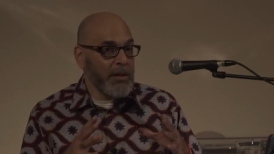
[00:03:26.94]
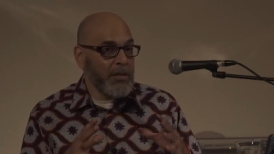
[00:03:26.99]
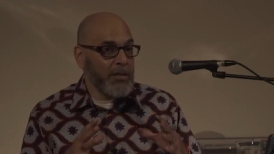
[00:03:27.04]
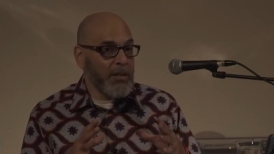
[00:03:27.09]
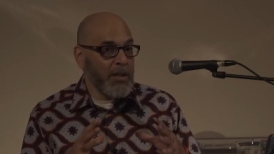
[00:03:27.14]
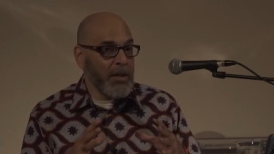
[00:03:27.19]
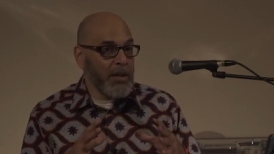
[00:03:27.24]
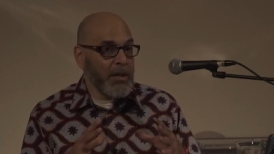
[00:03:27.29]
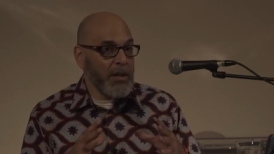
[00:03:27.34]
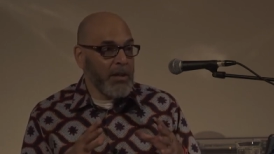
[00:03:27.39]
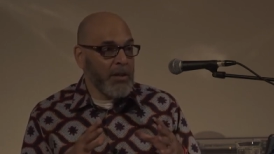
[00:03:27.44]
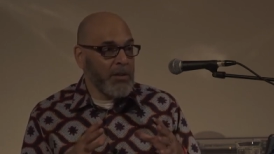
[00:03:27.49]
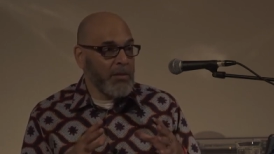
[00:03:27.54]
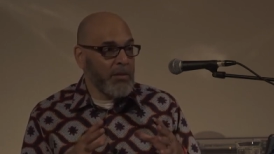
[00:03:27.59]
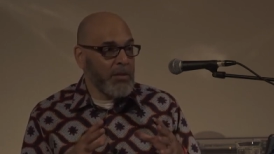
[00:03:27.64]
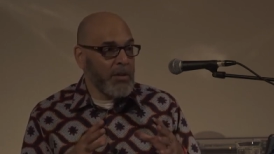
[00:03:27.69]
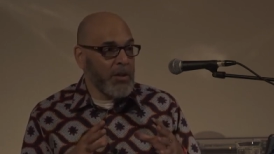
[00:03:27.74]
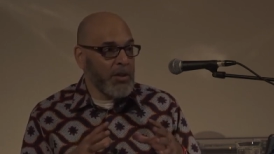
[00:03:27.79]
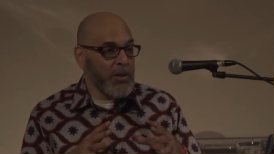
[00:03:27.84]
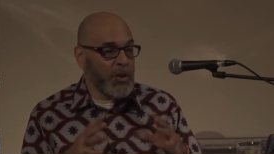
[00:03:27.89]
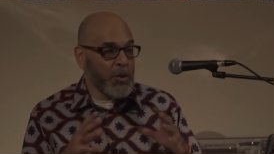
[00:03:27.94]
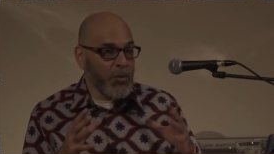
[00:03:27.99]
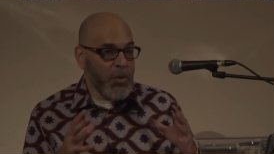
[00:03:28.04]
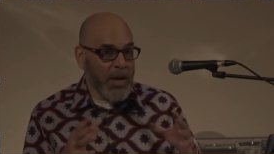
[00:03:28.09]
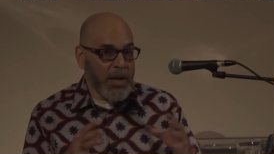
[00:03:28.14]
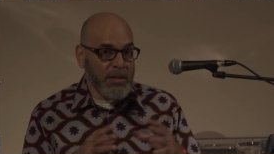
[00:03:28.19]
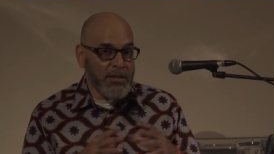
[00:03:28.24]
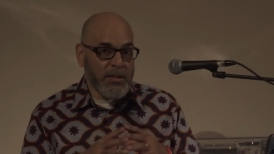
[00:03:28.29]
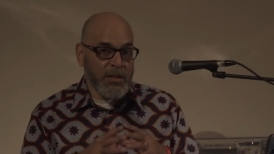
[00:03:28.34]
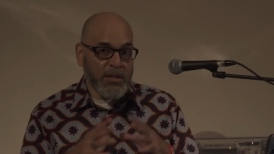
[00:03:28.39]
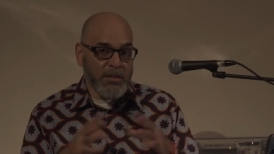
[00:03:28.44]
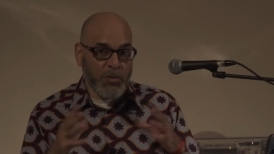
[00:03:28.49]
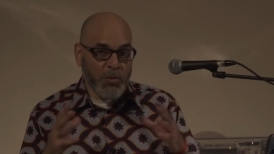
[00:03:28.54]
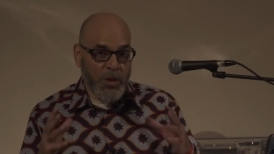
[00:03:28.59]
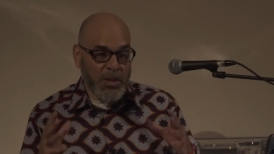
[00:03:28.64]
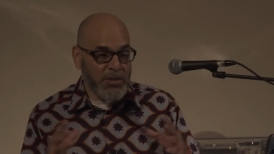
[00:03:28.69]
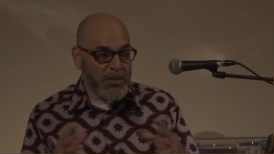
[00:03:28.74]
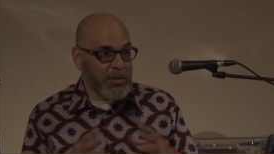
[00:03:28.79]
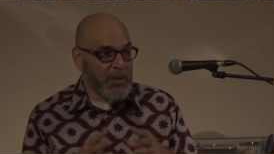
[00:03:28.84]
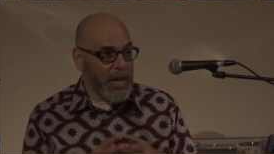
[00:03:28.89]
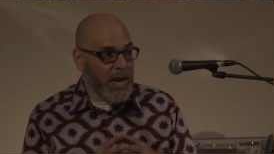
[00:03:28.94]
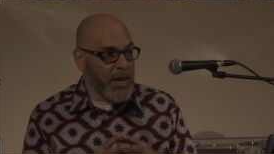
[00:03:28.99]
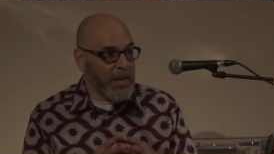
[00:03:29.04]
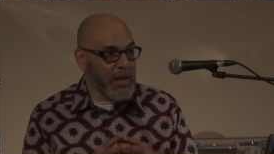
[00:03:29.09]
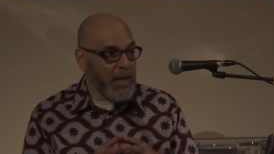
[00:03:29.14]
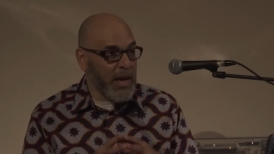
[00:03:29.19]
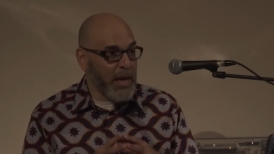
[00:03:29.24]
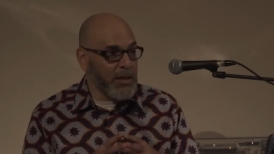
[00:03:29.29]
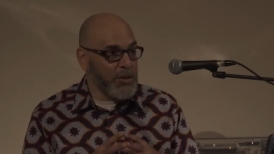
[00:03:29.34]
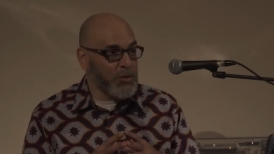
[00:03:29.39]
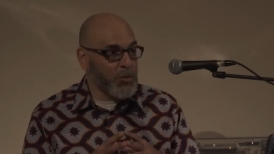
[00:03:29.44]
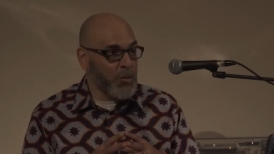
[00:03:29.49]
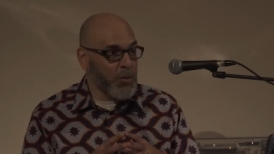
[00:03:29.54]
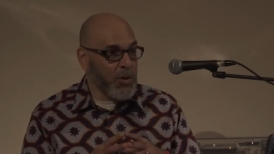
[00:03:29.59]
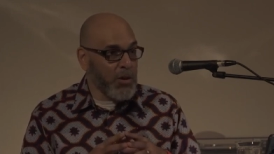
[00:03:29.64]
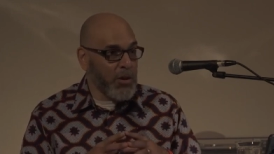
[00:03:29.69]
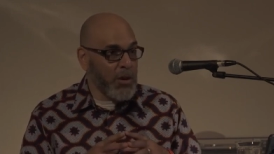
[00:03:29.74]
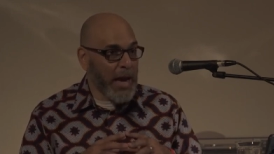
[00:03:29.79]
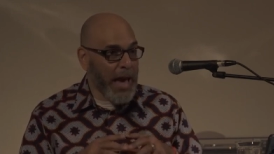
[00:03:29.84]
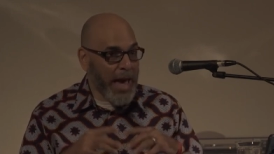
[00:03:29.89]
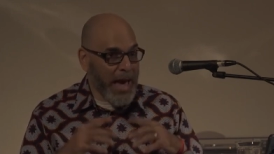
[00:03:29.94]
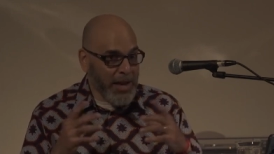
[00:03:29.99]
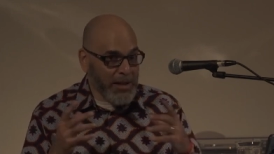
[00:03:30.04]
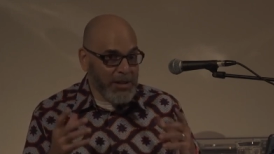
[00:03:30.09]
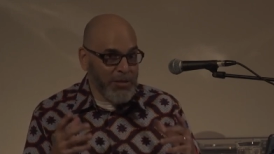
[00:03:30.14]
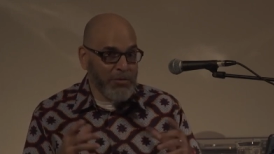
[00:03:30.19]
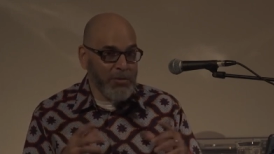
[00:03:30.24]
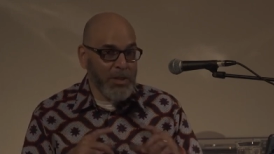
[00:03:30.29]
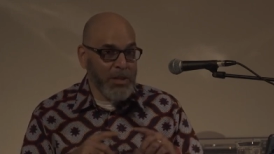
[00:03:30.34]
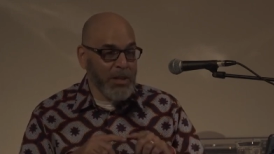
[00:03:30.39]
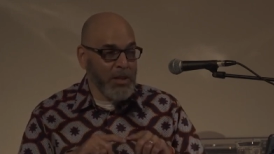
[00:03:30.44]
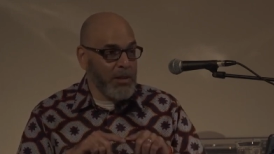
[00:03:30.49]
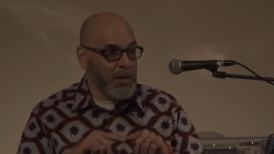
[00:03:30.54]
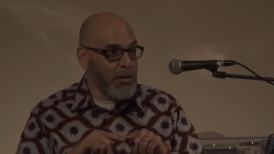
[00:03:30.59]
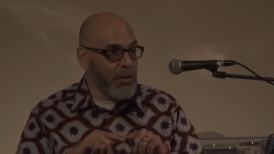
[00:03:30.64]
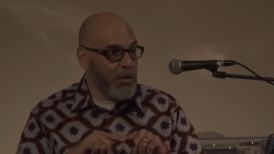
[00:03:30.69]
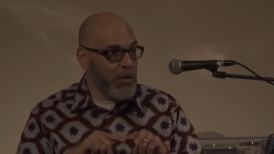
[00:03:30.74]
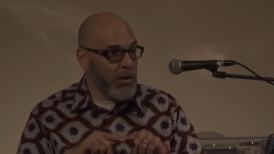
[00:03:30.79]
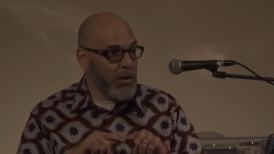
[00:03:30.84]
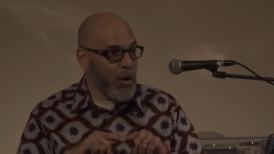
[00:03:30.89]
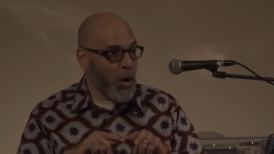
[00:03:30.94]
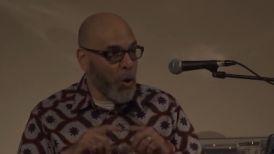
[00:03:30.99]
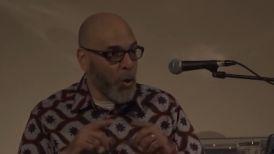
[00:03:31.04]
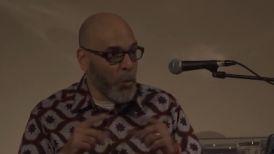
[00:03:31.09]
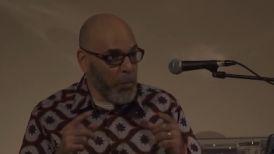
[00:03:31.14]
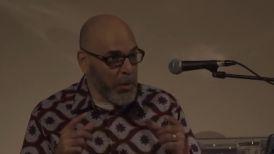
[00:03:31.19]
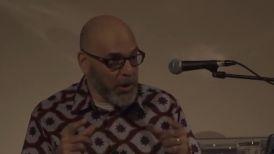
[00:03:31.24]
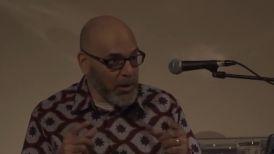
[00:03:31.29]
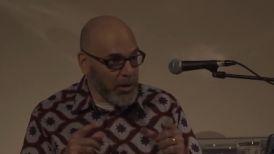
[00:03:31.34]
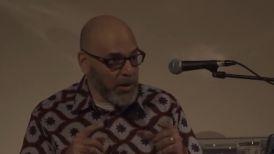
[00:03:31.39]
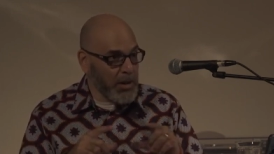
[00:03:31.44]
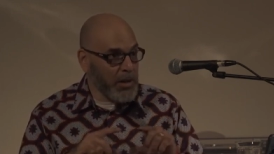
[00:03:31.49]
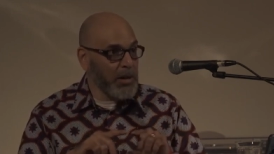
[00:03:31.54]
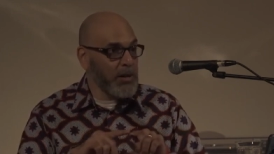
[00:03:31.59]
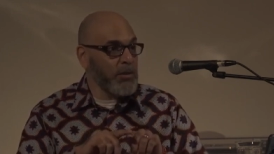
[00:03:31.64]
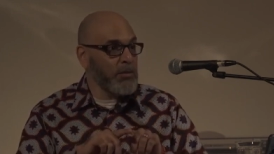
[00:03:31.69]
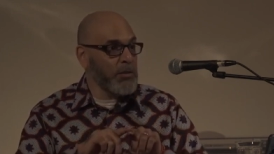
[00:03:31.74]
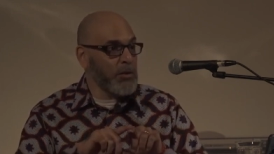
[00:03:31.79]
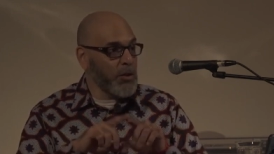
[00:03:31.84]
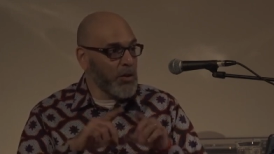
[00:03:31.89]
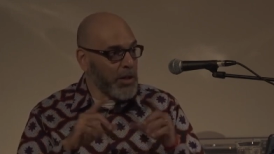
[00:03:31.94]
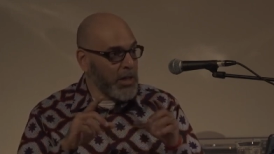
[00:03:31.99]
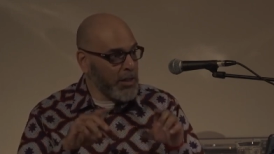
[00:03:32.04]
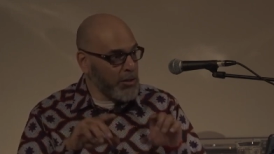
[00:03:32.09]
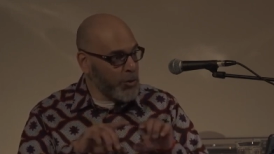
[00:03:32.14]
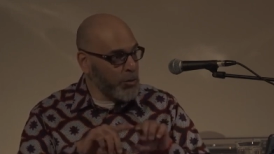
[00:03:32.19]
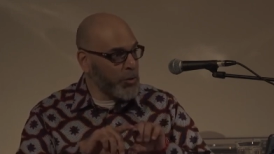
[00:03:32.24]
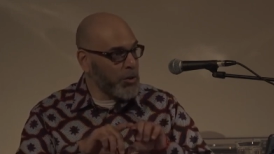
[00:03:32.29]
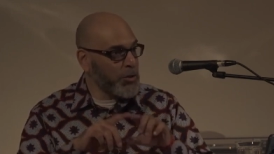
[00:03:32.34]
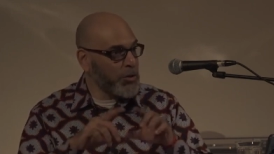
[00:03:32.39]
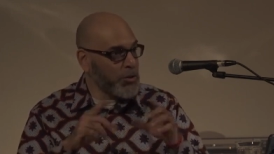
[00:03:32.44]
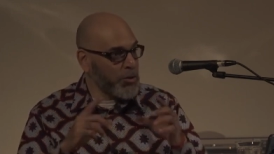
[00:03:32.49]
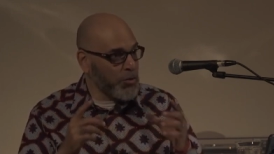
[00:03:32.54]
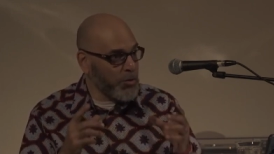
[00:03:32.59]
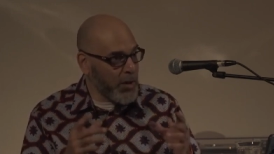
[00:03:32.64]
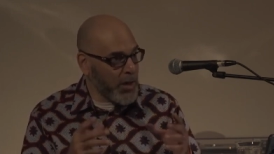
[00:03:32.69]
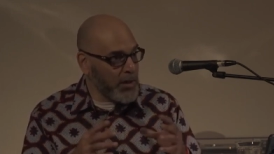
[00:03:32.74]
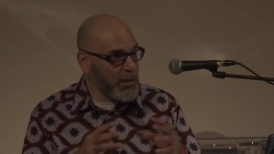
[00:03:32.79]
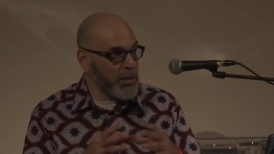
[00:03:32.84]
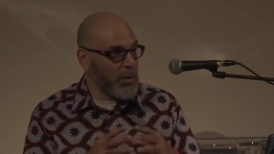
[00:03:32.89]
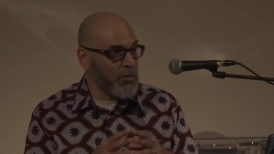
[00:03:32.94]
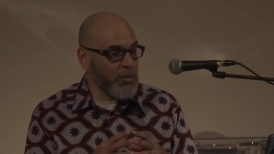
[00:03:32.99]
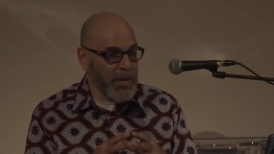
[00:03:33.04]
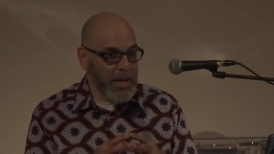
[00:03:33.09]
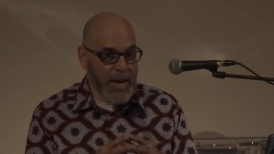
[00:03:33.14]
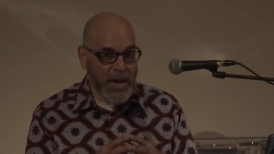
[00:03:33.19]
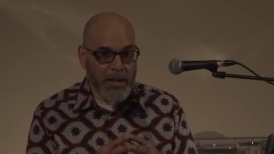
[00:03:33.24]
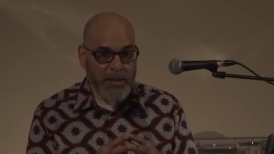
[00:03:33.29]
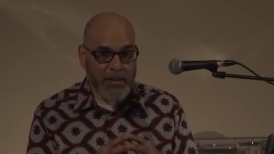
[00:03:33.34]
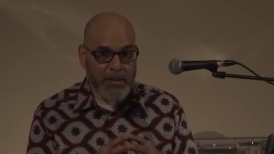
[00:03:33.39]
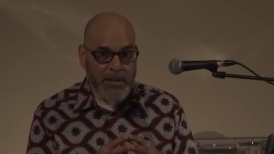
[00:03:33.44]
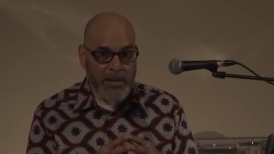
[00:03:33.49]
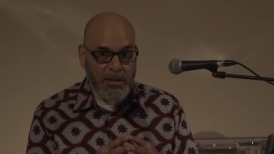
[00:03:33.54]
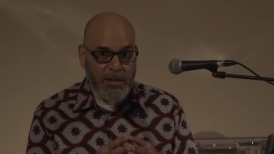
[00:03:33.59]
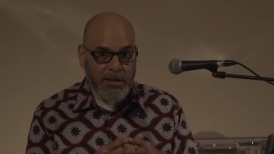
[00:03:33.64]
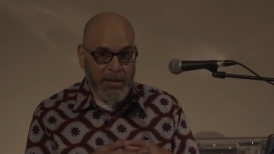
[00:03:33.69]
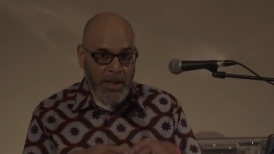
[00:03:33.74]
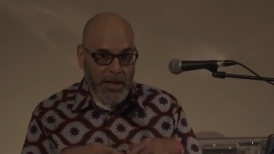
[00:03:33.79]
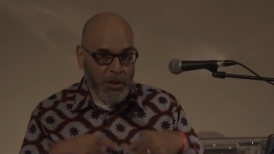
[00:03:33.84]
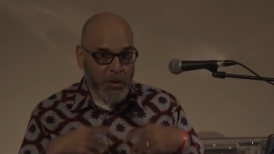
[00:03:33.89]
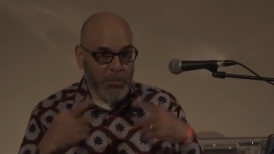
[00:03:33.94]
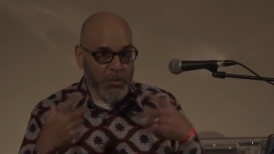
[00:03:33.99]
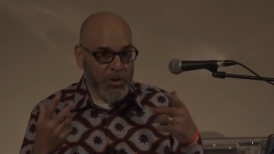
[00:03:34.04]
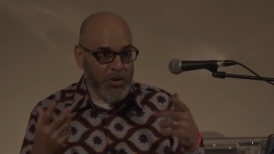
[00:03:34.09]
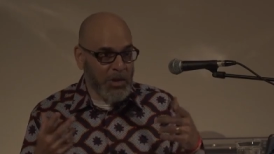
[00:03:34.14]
the, the U S and its Western allies were actively, openly looking to construct a reality that they could